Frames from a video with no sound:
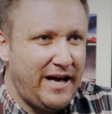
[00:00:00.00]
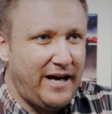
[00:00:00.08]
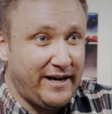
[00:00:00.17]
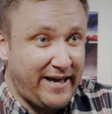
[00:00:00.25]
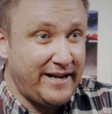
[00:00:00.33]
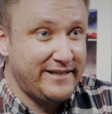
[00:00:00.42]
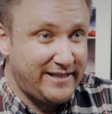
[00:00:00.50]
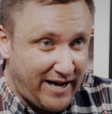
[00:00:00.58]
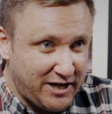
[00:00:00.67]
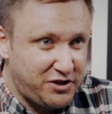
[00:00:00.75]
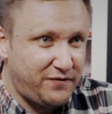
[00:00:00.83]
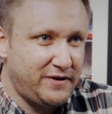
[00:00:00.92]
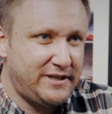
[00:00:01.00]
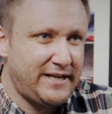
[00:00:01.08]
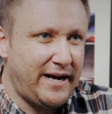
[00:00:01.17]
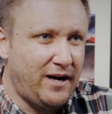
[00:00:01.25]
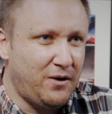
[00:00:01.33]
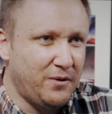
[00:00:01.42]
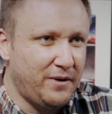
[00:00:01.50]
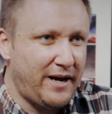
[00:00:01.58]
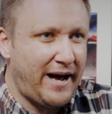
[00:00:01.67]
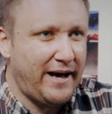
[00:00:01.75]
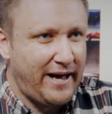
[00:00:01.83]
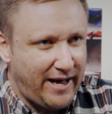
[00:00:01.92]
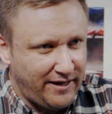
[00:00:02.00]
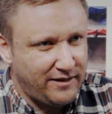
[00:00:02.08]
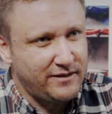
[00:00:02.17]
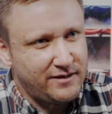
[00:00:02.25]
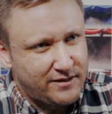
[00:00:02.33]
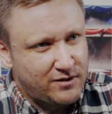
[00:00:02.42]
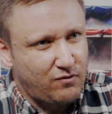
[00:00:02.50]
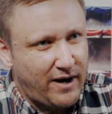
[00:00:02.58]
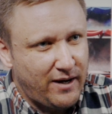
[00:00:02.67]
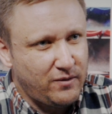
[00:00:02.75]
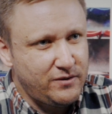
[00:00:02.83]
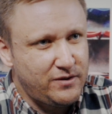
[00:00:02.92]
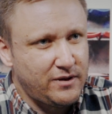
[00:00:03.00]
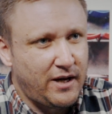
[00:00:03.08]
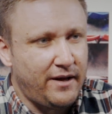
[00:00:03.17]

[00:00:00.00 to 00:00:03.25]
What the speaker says: against Ashford Town at Hendon's ground,